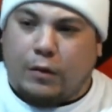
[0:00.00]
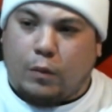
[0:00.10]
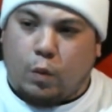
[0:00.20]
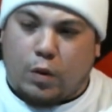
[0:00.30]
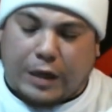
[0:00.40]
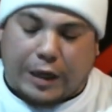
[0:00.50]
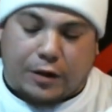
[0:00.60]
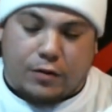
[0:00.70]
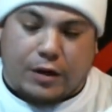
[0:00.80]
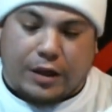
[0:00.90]
When I
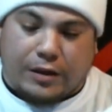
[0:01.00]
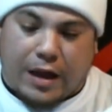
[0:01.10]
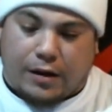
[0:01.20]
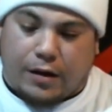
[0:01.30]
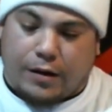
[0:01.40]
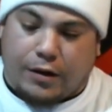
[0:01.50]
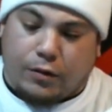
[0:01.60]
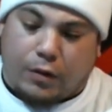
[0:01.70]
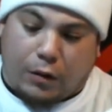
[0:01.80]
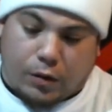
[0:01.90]
do get that gun, I
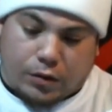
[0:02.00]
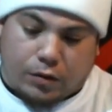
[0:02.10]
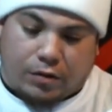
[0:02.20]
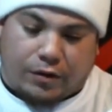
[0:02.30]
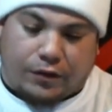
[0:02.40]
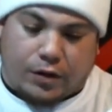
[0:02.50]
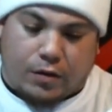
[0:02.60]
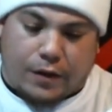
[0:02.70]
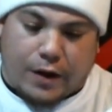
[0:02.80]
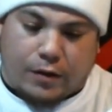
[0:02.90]
will do a
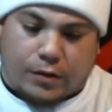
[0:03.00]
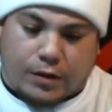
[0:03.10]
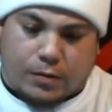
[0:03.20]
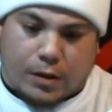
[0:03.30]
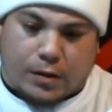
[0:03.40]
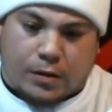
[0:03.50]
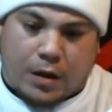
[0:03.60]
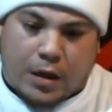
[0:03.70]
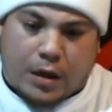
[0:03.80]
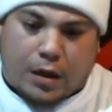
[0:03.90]
review on that one as well,
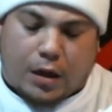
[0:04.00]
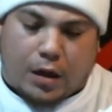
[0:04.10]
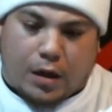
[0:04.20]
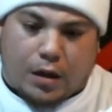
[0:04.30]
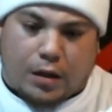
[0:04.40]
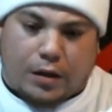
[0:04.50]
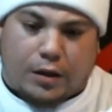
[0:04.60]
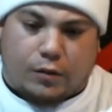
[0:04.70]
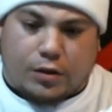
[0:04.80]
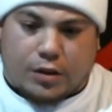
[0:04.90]
and
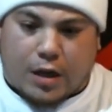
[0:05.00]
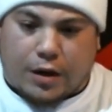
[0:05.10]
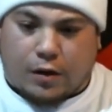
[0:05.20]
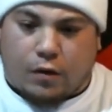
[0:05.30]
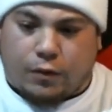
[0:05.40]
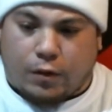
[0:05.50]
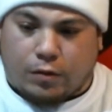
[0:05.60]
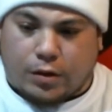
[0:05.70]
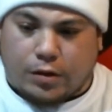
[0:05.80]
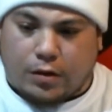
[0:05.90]
then we'll just kind of go
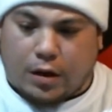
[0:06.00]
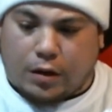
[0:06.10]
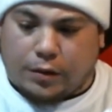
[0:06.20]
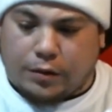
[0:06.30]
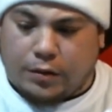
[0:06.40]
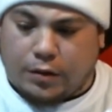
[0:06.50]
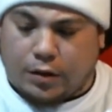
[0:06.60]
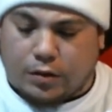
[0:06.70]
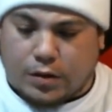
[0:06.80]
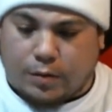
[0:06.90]
forward.
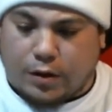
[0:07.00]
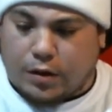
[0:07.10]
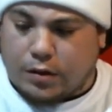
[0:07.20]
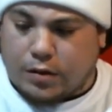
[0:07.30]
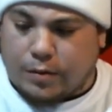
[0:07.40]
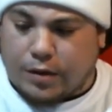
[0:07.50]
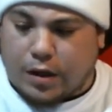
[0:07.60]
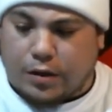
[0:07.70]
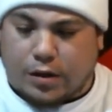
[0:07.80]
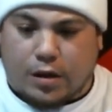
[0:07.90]
Some of the
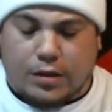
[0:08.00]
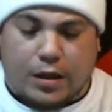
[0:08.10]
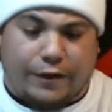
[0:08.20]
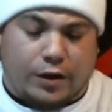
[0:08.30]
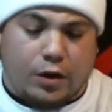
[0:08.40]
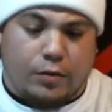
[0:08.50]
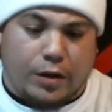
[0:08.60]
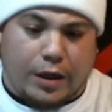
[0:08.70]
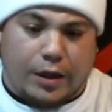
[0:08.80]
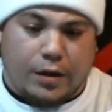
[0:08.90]
other guns that I've
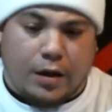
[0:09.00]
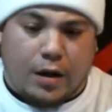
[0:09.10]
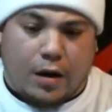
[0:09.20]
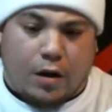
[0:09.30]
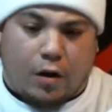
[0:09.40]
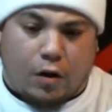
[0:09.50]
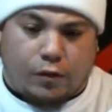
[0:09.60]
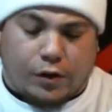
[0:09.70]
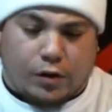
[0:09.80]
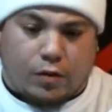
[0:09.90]
accumulated
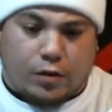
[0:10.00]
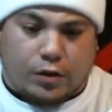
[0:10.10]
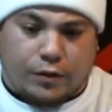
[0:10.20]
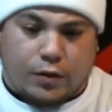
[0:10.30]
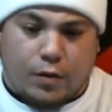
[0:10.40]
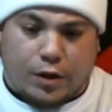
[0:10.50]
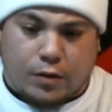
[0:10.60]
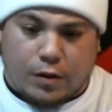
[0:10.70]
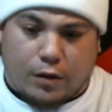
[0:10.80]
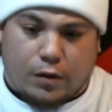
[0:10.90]
over the course of
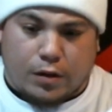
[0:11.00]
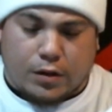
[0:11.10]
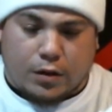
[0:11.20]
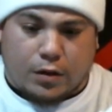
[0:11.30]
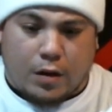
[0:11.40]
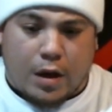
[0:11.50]
2021. So